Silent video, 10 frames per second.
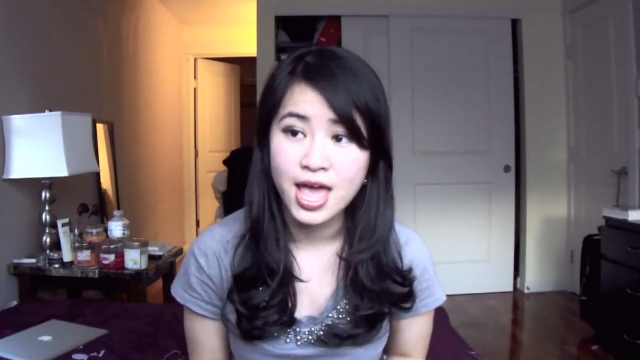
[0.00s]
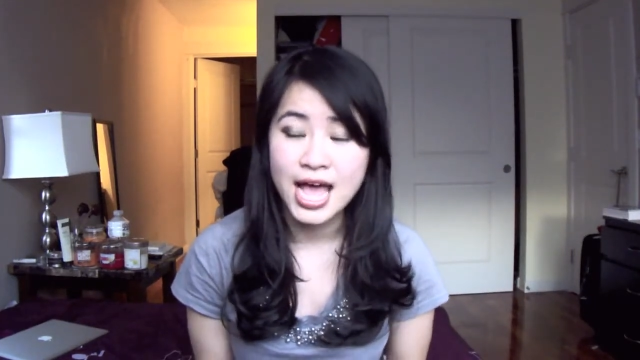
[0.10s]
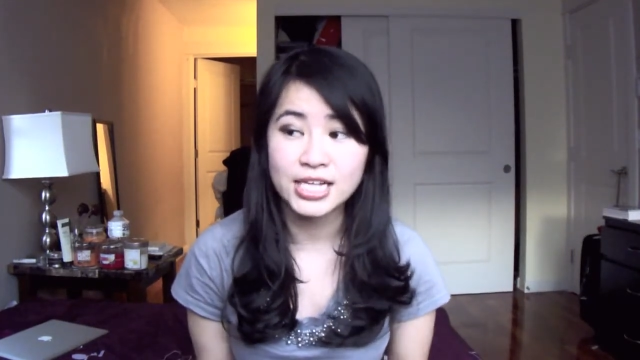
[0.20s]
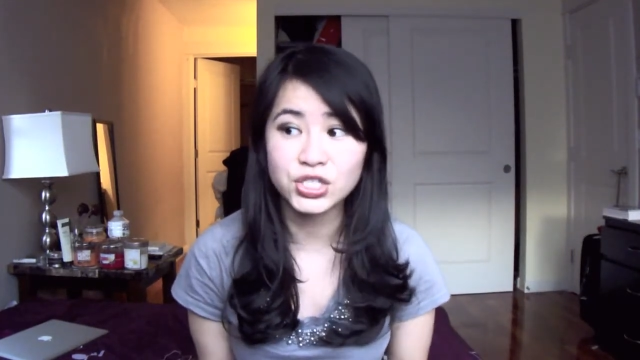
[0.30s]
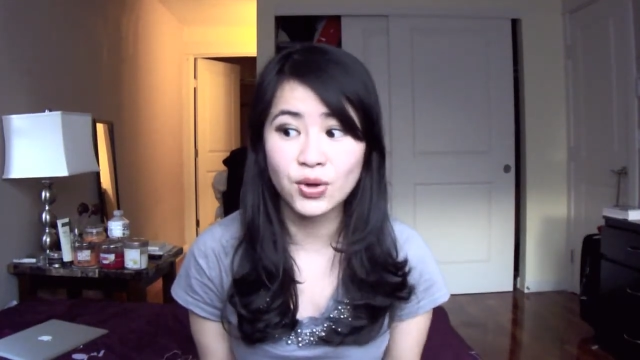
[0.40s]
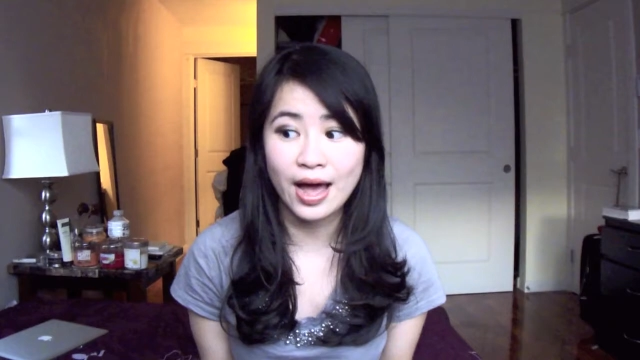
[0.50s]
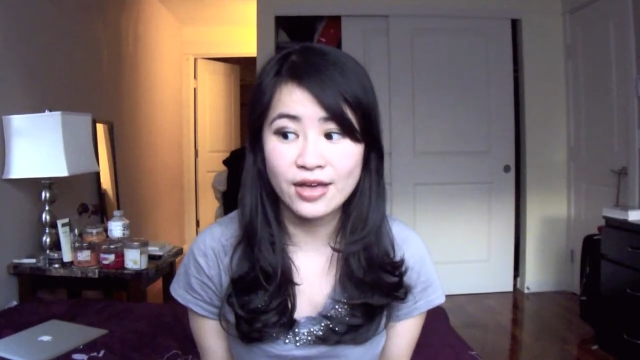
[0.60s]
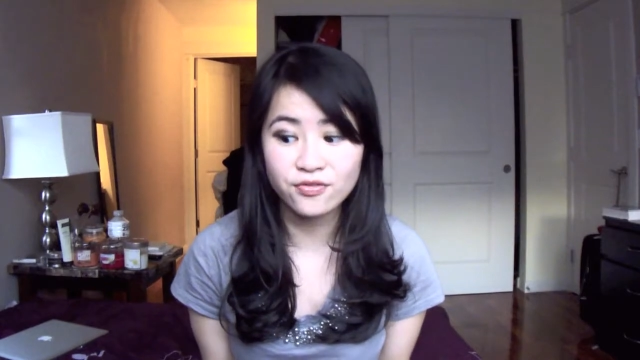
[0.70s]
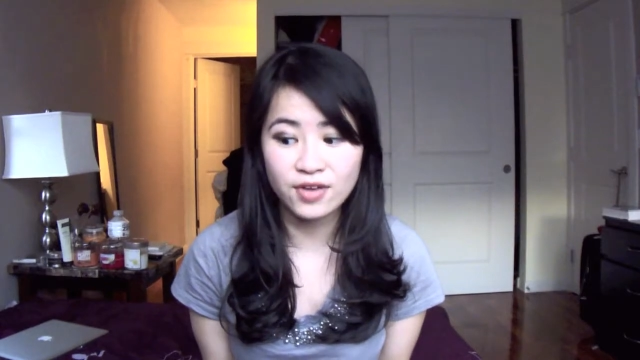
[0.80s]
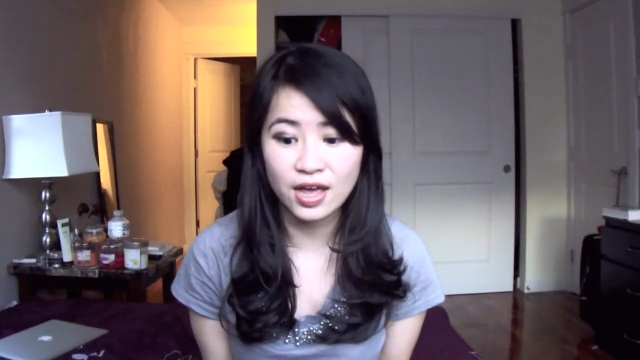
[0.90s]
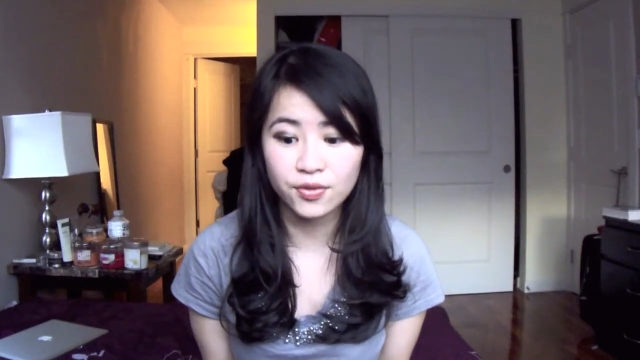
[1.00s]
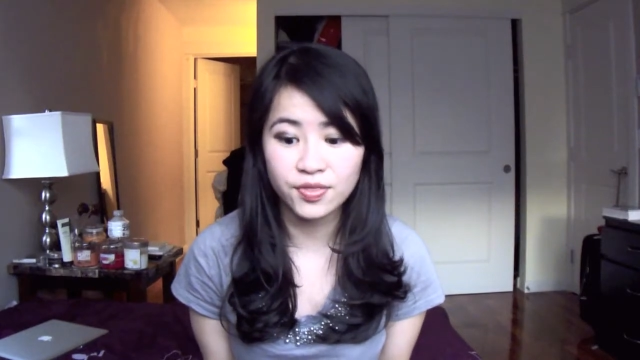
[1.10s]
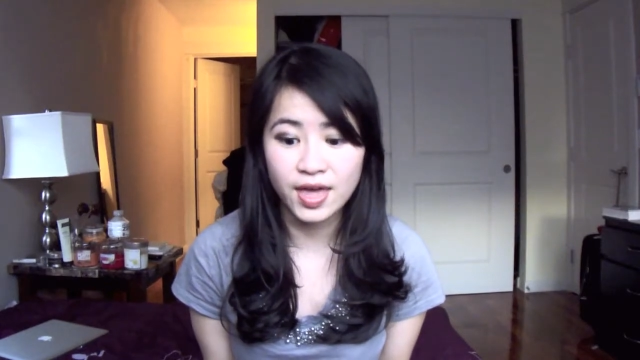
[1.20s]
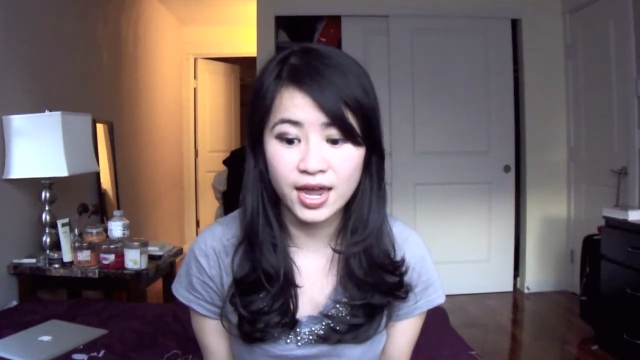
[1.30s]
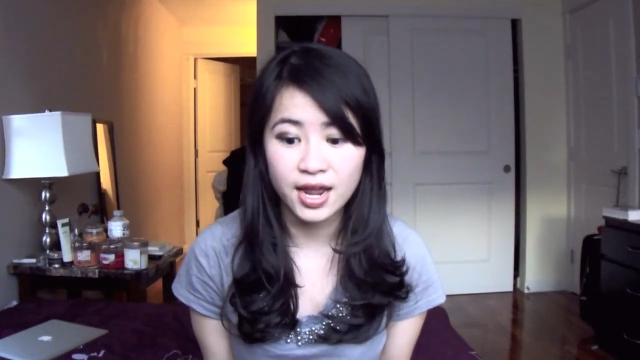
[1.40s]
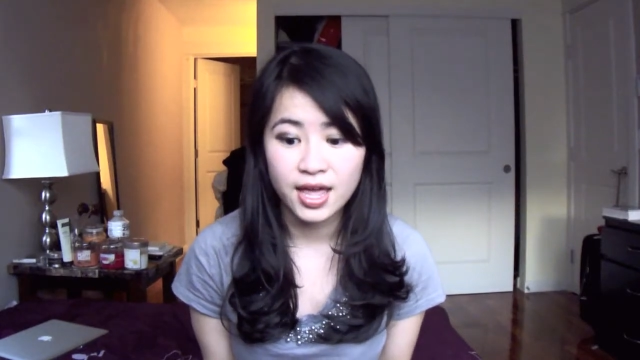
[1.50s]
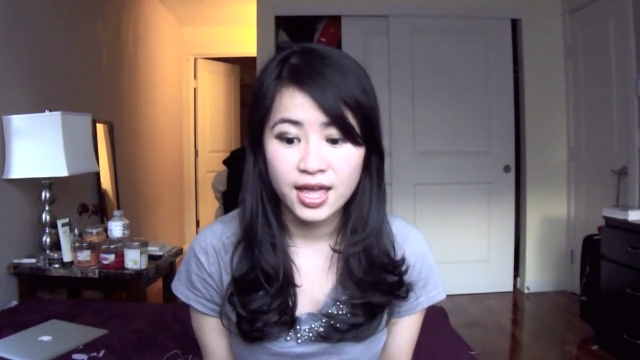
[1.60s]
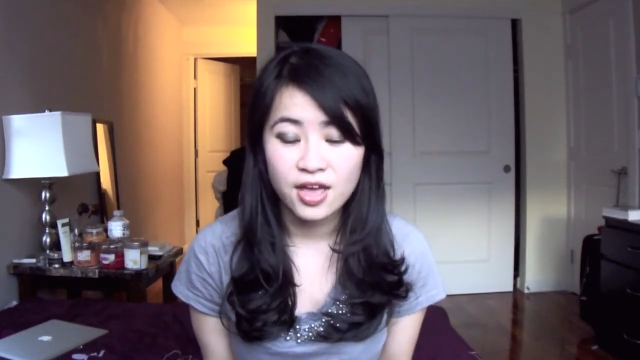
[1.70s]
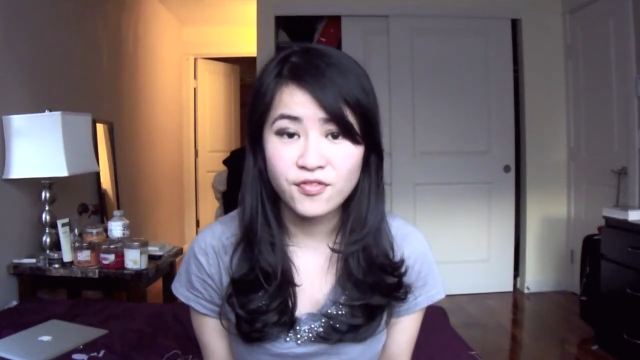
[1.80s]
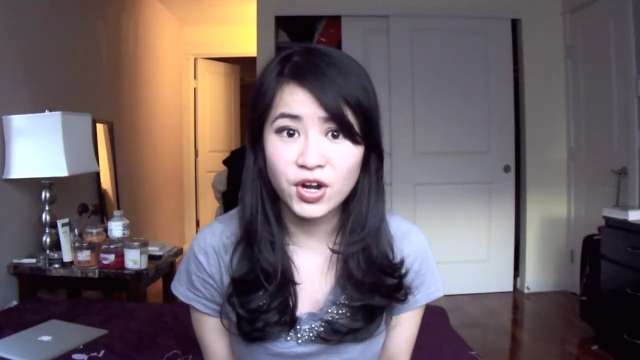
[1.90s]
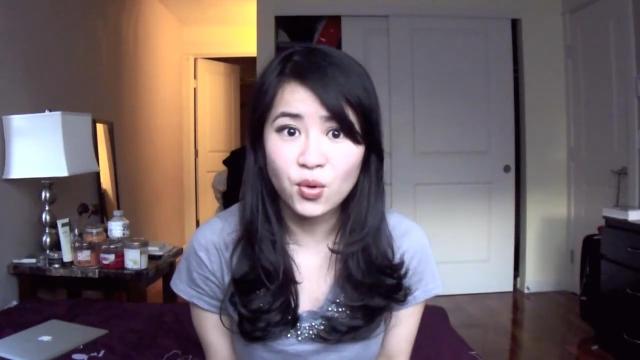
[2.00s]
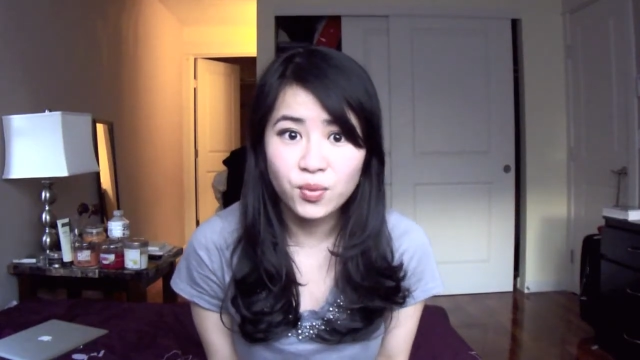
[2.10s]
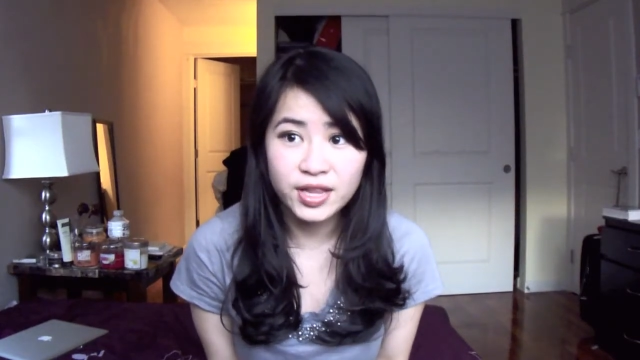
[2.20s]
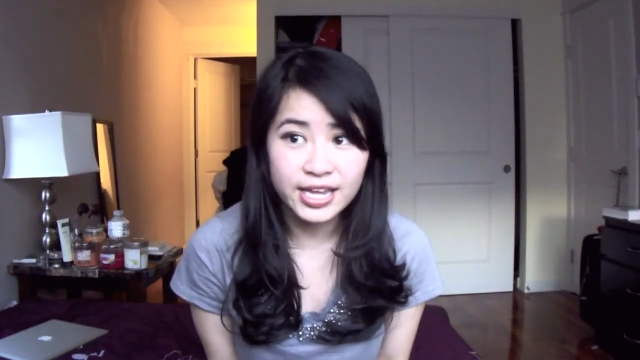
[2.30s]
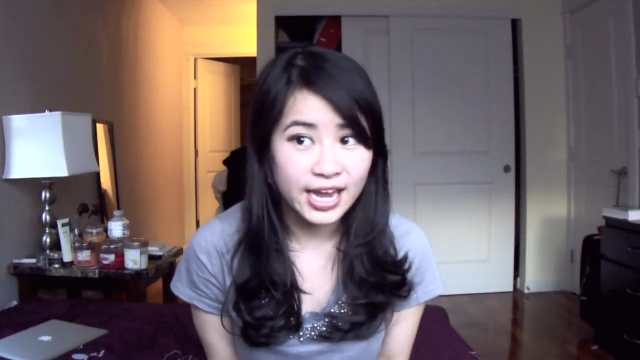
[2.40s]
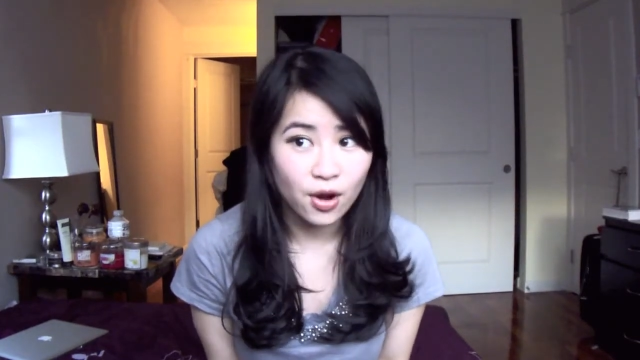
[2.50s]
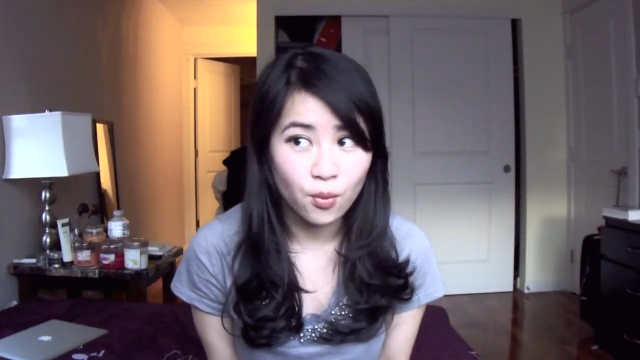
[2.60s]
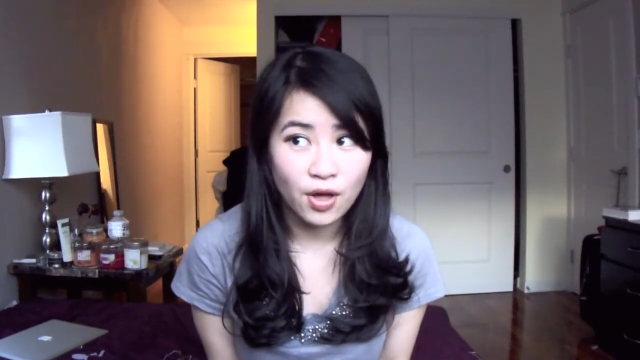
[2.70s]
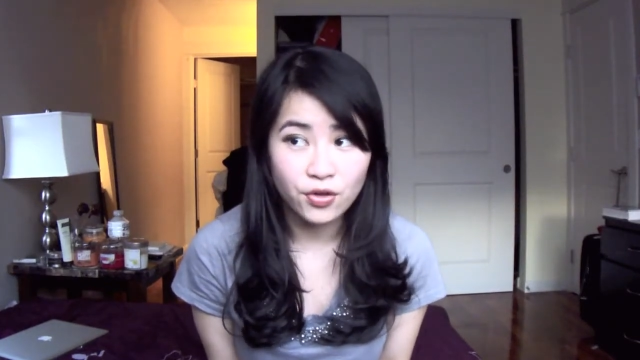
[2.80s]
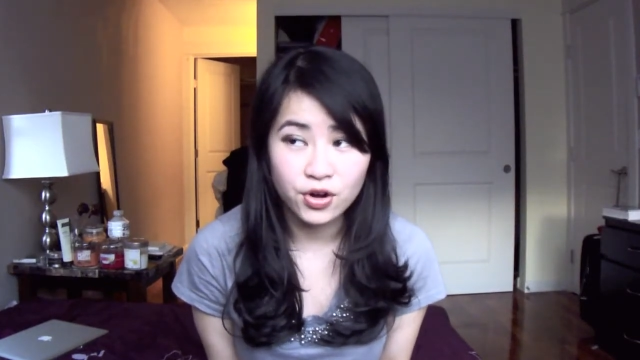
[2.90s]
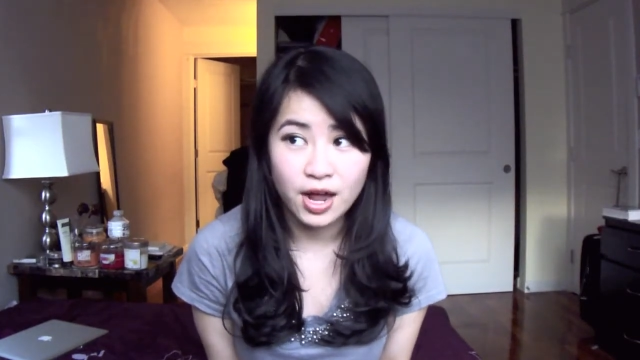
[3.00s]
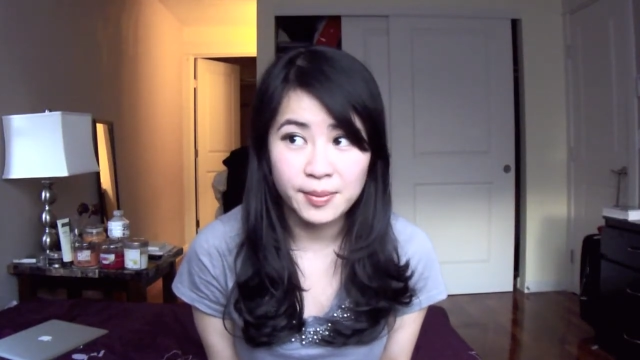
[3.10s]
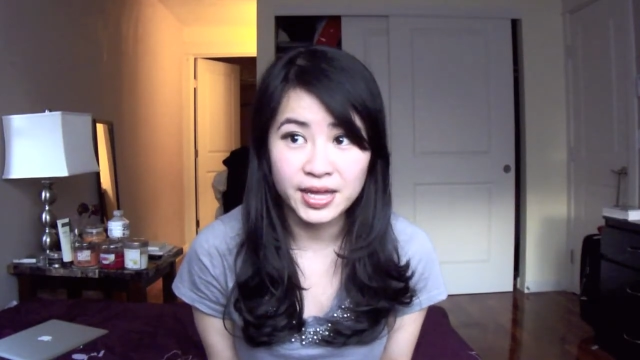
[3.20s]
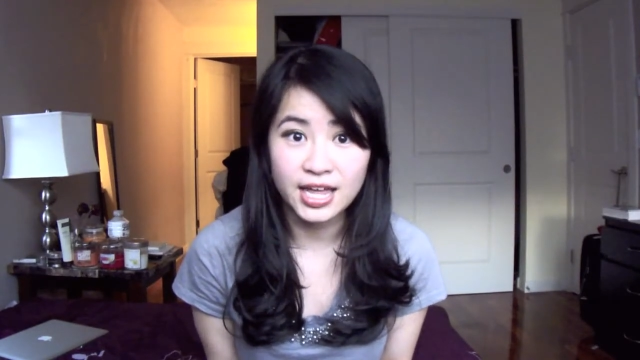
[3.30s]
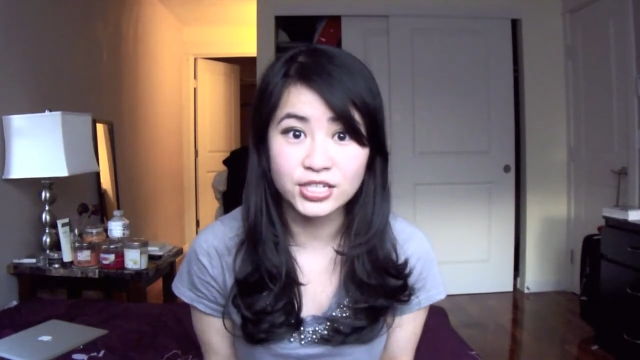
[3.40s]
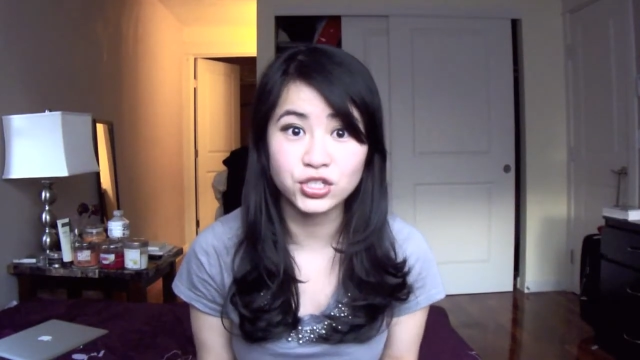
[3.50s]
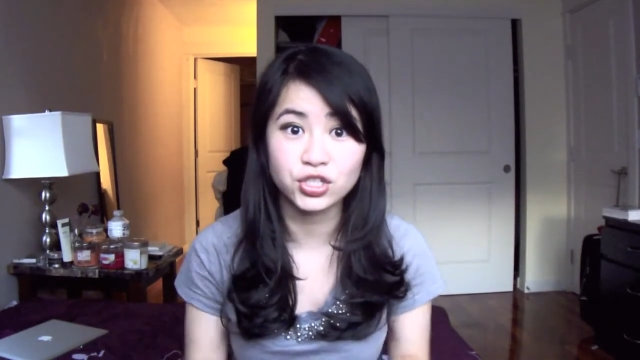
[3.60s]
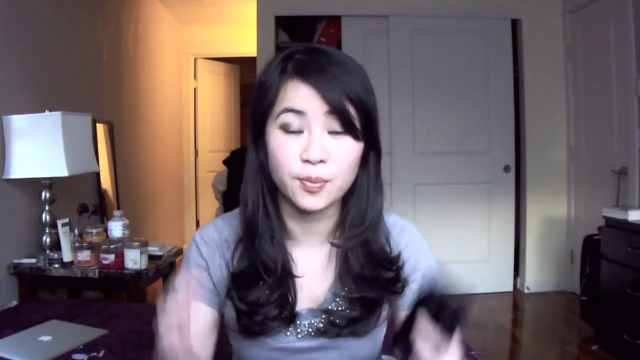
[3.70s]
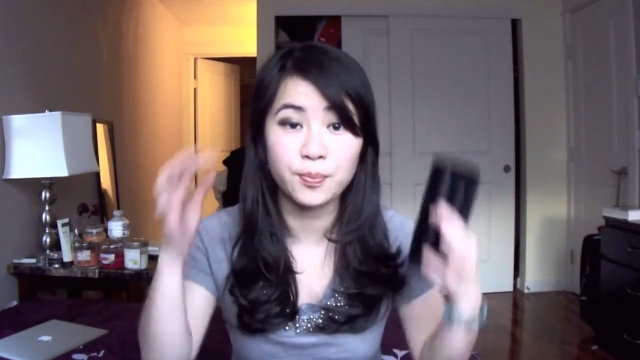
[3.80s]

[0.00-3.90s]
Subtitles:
And so I found that if I don't really care whether or not my lashes are